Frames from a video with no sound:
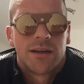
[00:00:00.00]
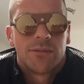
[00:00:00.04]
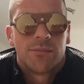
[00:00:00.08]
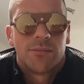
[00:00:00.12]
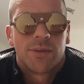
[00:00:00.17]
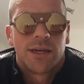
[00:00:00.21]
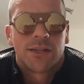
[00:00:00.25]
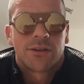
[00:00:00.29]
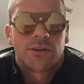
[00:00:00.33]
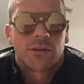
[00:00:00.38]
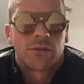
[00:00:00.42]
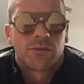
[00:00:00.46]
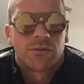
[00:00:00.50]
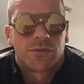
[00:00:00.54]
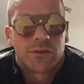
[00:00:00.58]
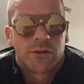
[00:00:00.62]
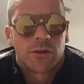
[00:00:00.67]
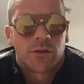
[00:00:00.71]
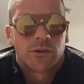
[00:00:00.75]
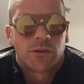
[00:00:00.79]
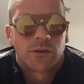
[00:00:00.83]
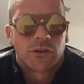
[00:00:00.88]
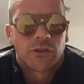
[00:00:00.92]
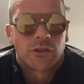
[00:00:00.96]
Made some
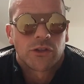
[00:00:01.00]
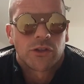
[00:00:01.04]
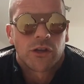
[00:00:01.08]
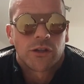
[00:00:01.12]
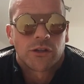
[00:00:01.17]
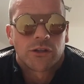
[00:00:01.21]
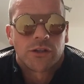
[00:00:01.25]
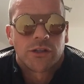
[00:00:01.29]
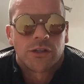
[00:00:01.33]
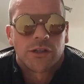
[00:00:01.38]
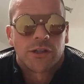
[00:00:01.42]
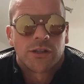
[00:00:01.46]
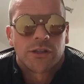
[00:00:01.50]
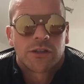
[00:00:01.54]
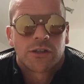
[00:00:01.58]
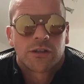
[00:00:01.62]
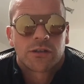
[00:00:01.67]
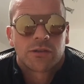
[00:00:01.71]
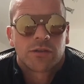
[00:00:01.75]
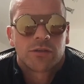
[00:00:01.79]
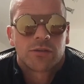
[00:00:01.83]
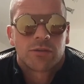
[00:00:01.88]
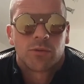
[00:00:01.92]
frozen sausages,